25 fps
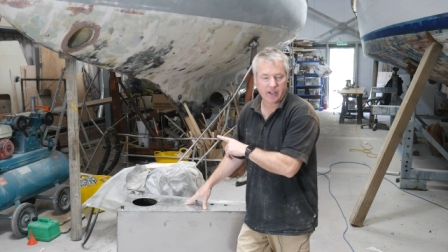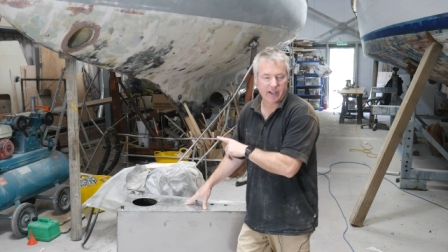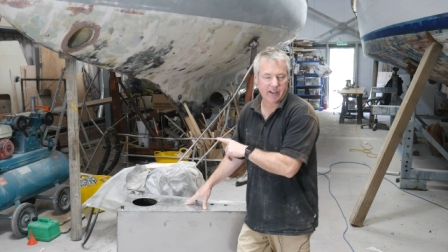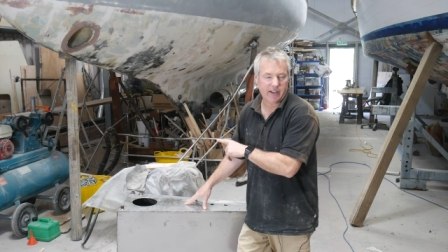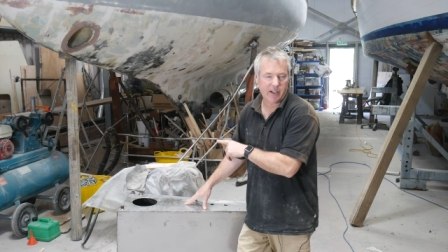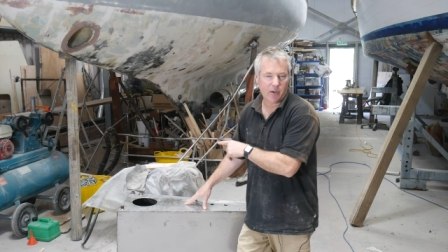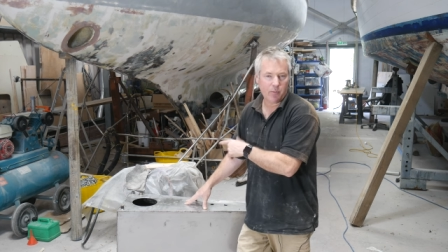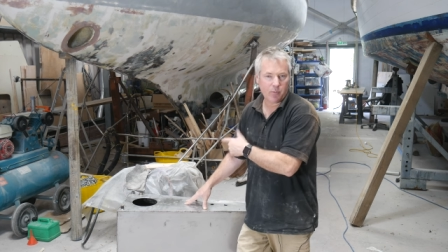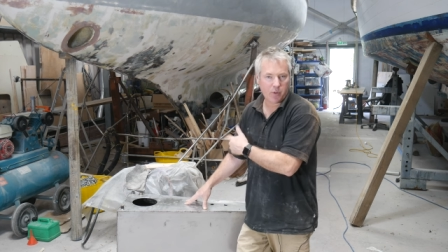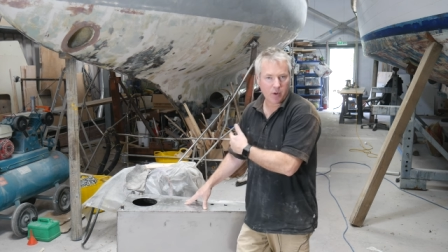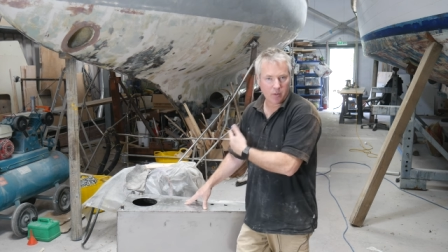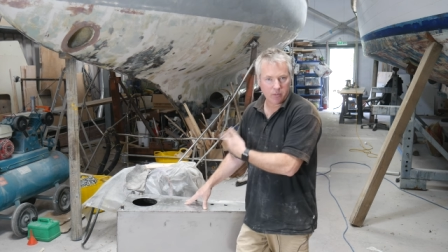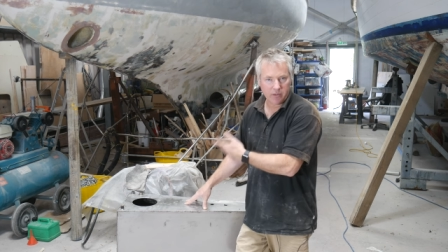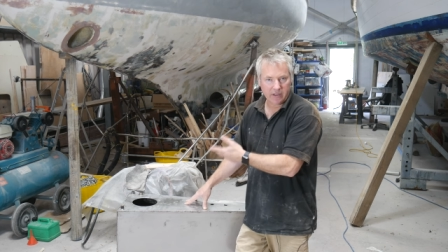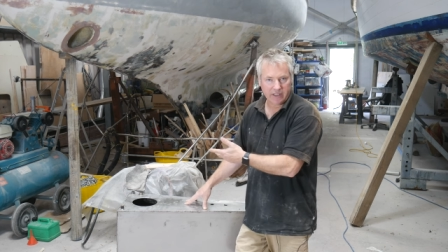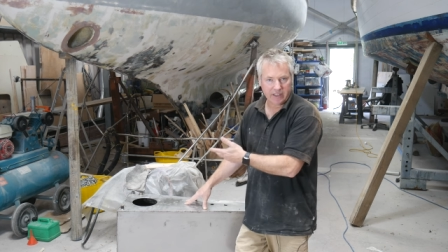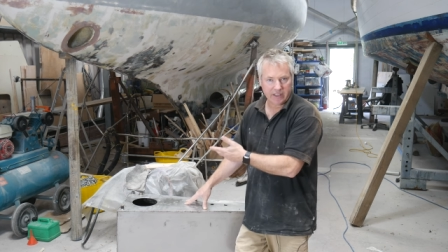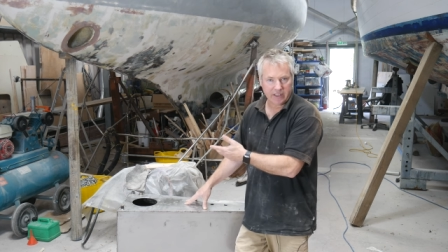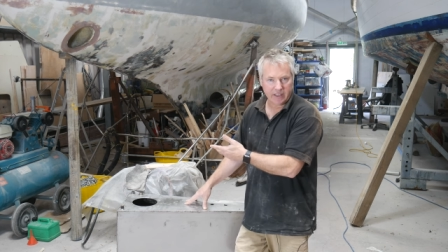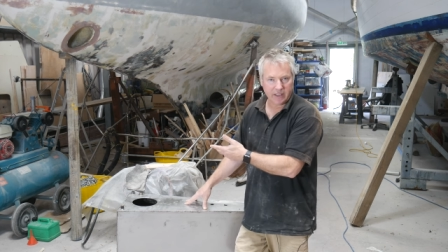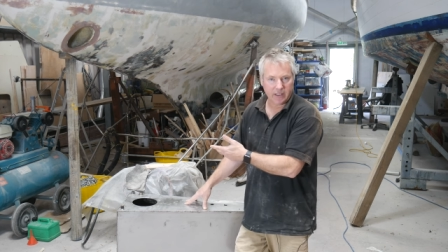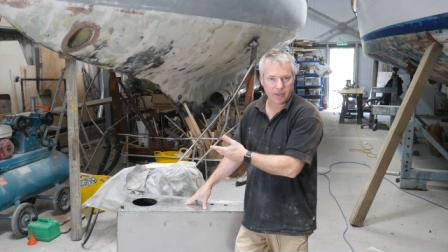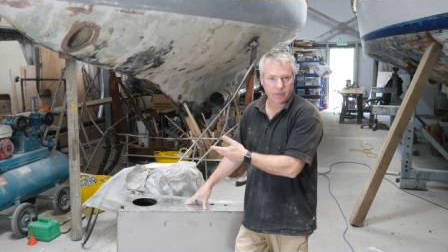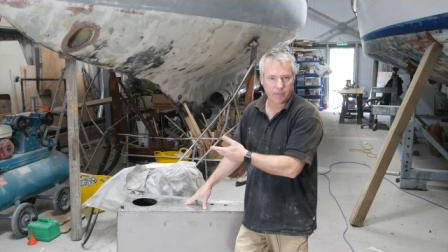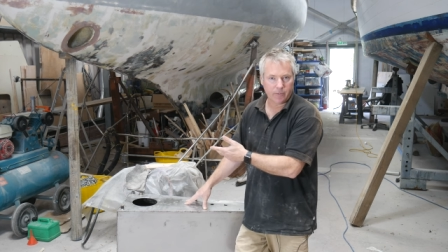and they'll probably
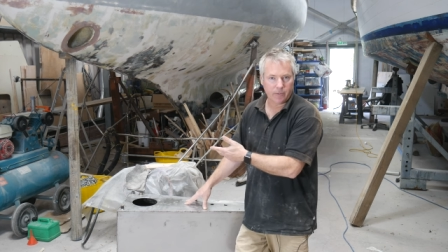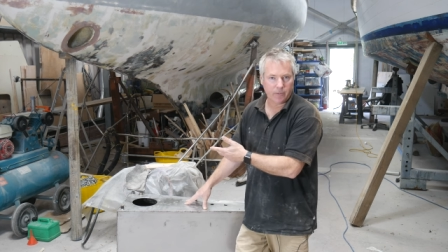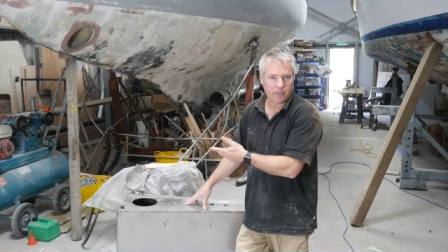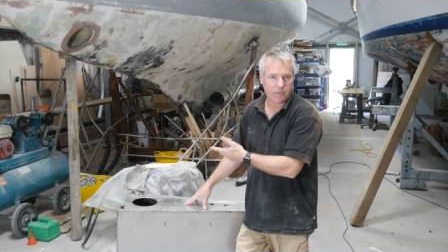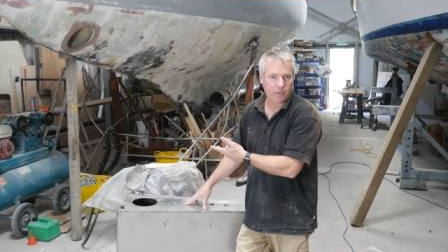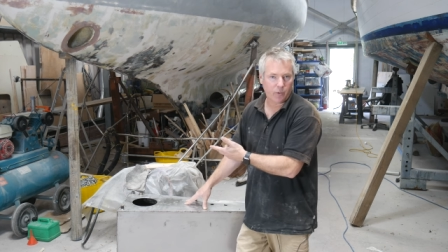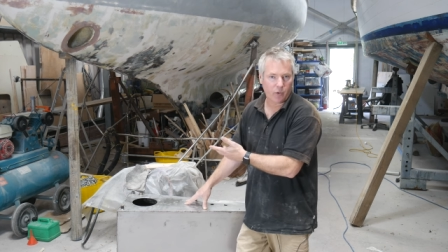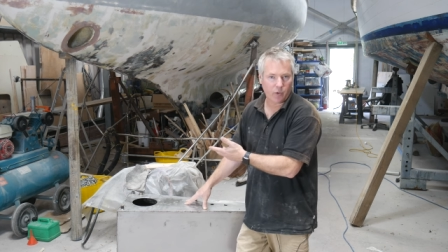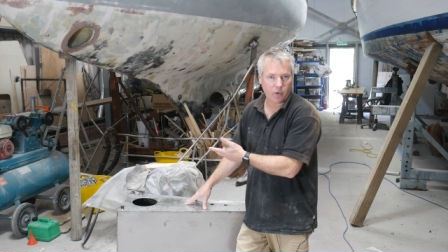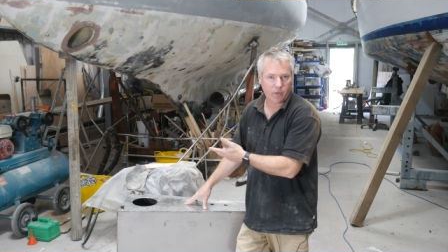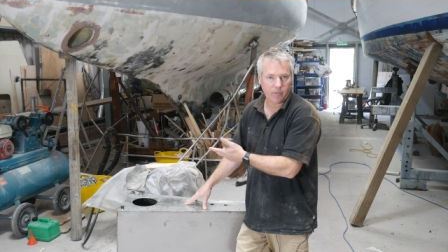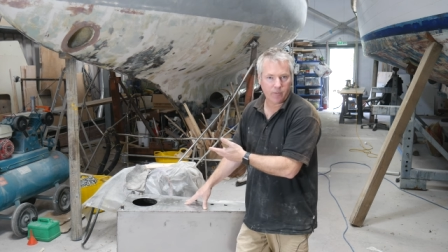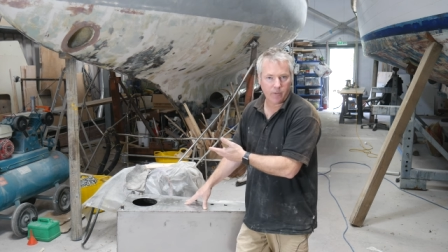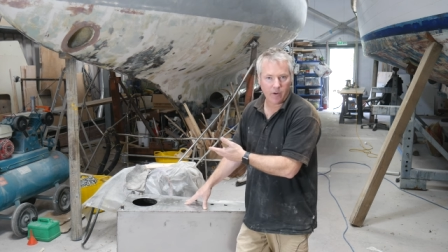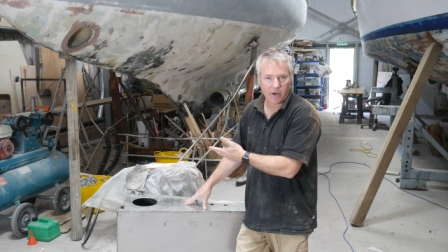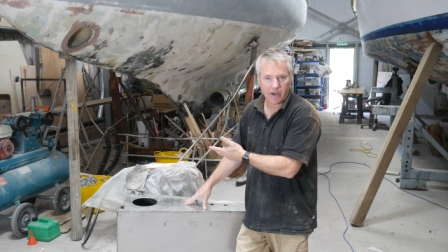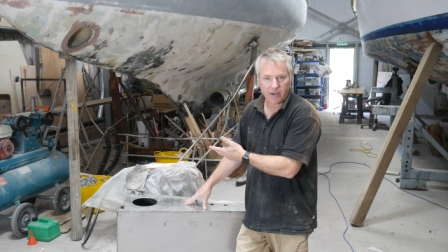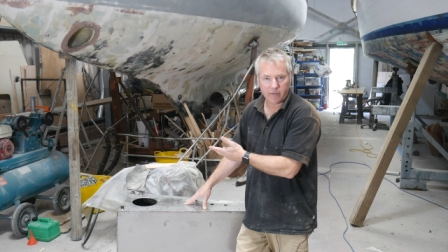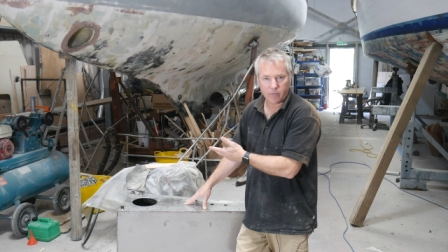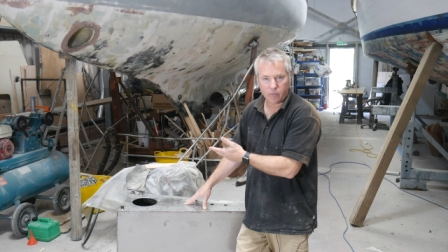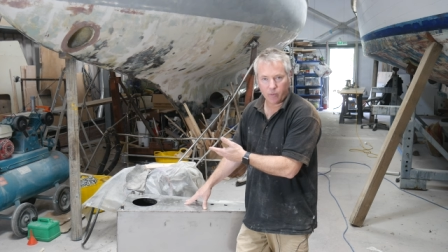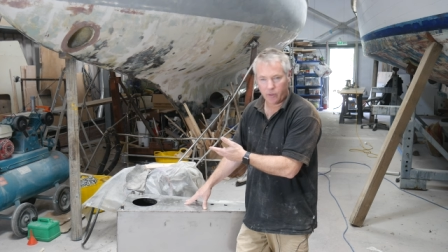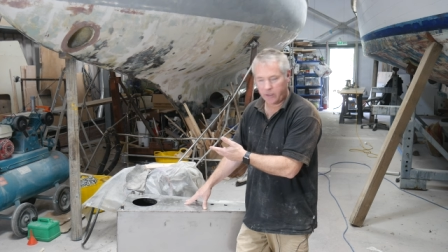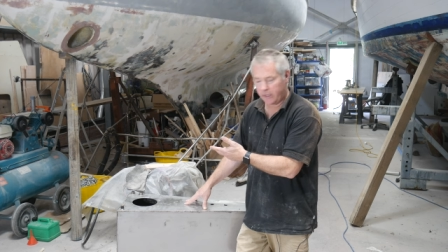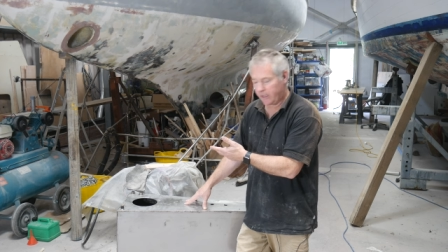need it for four or
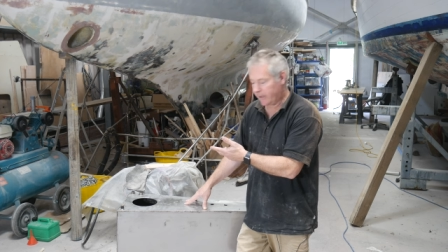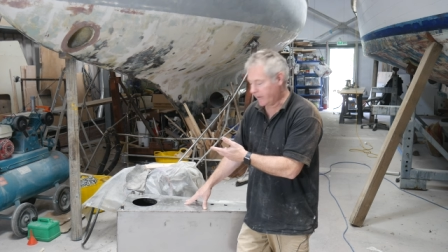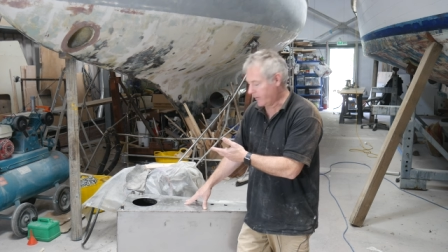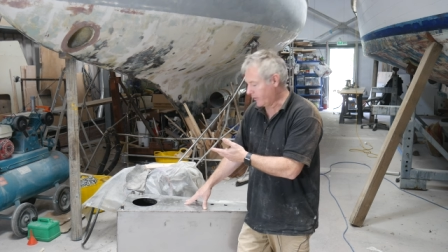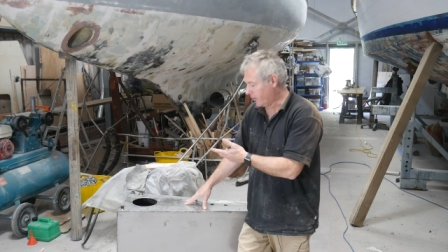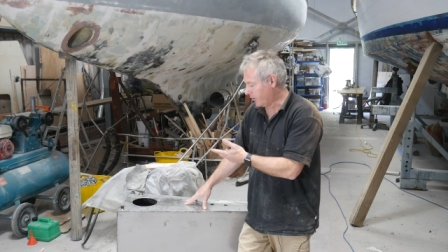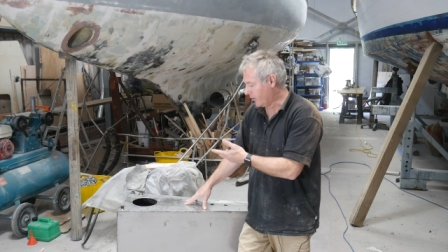five weeks.